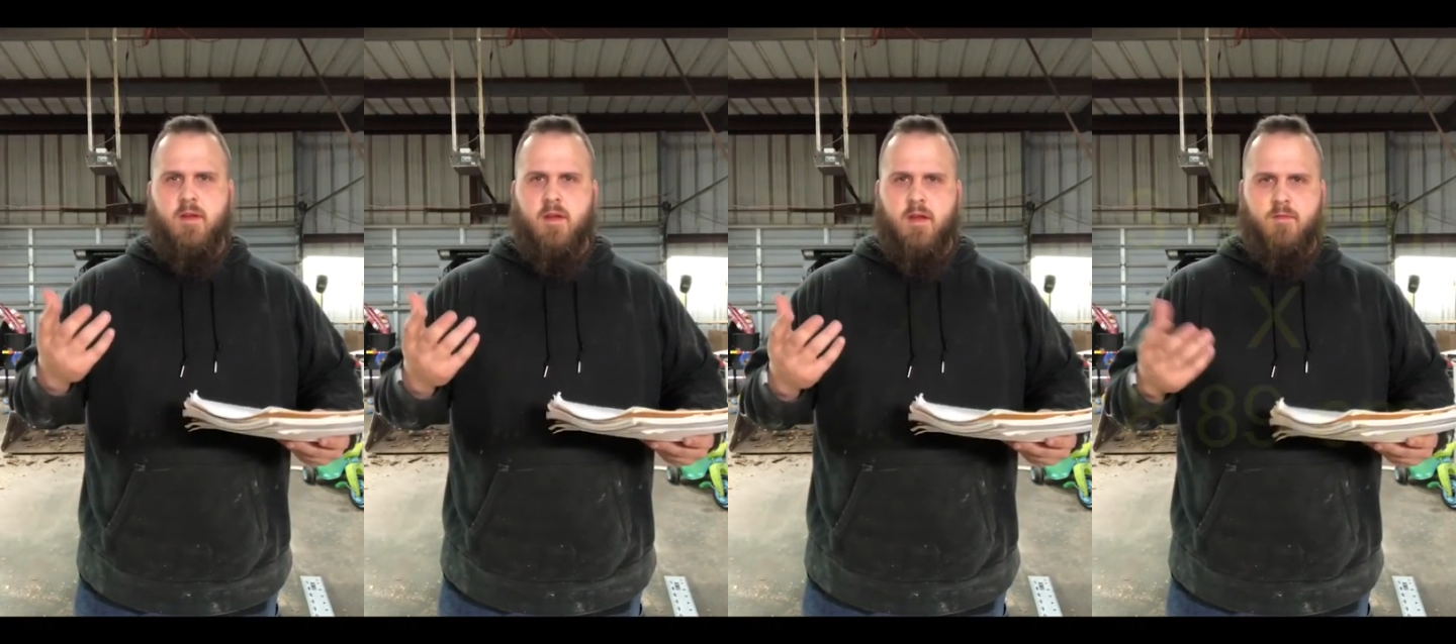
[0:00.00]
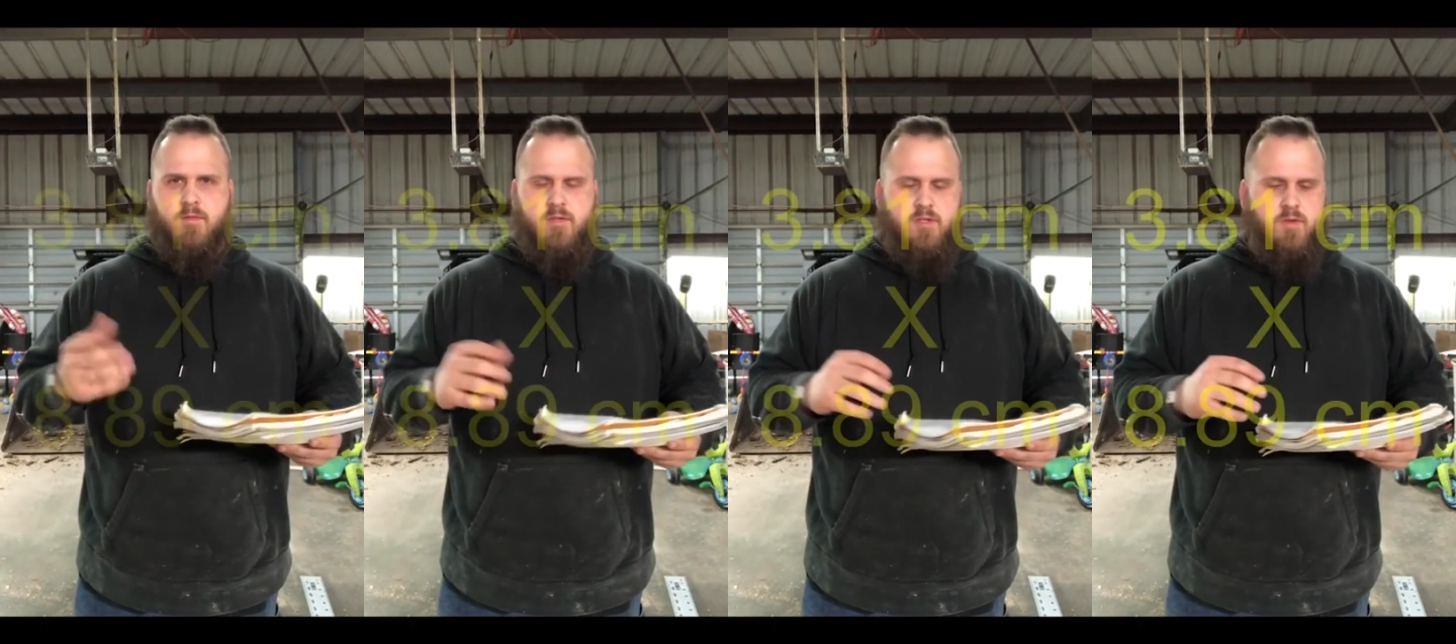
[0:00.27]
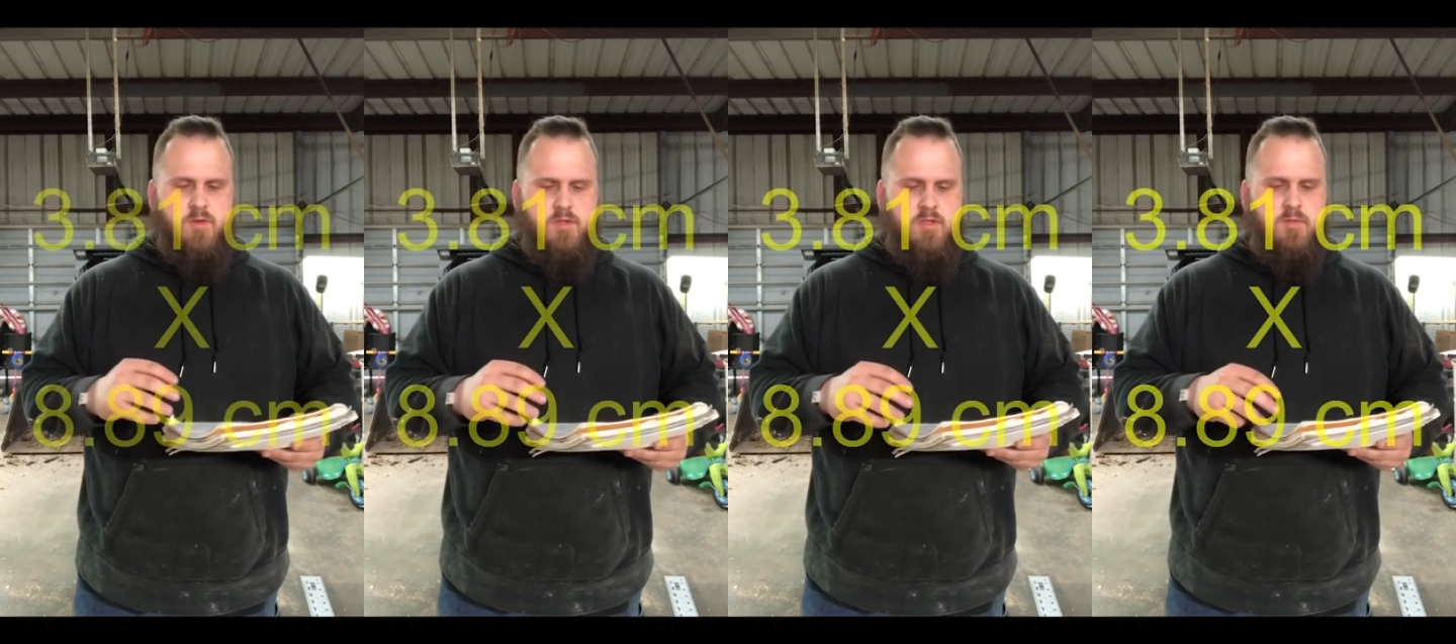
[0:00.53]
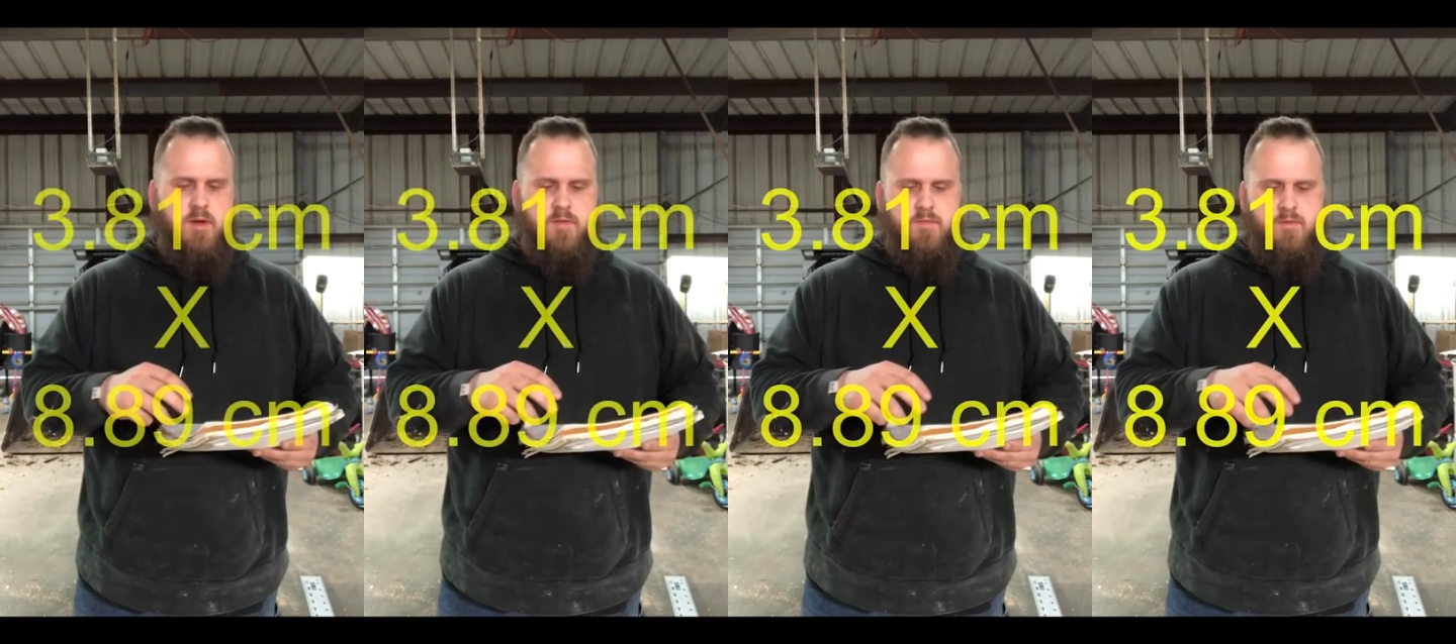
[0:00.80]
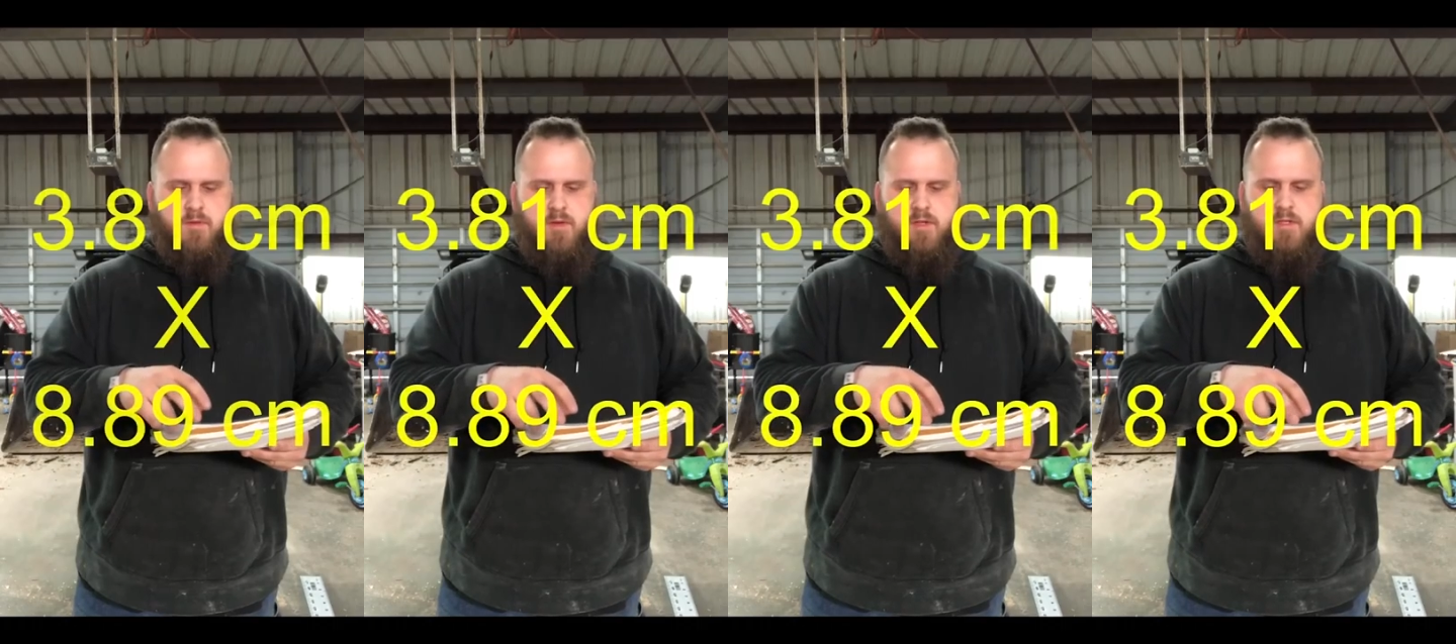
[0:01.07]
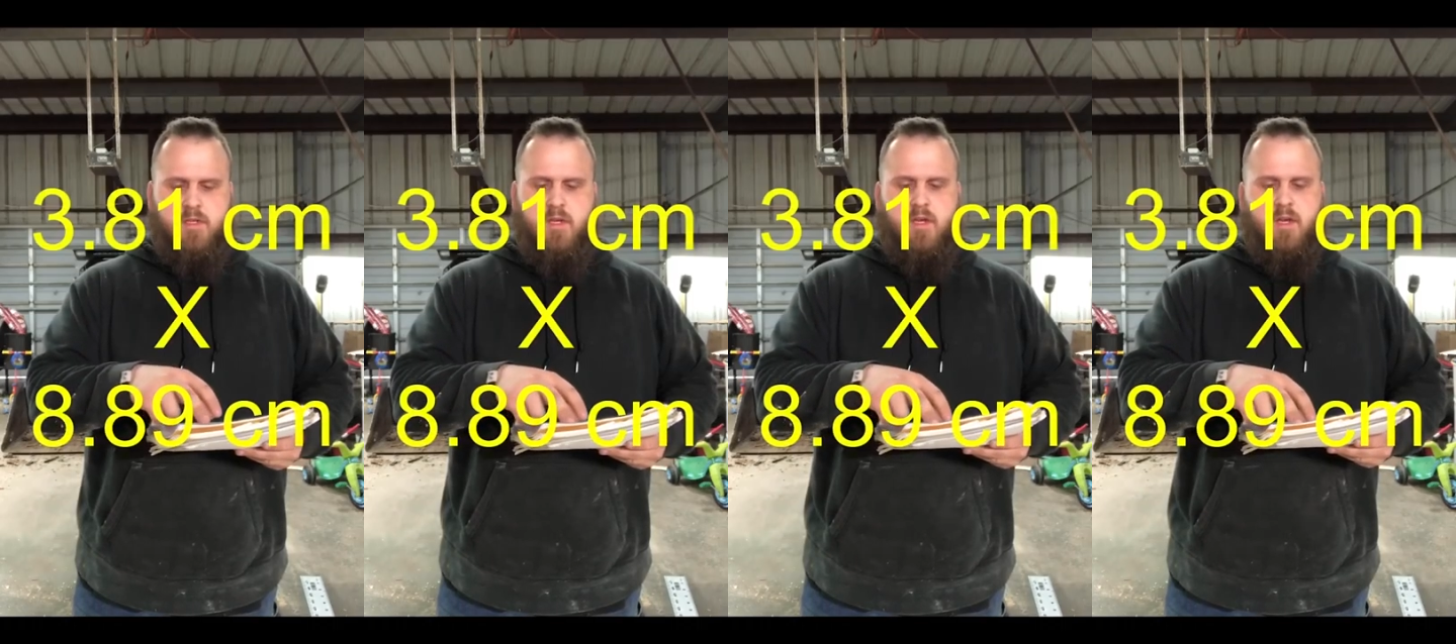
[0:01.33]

everyone should know what two by four is.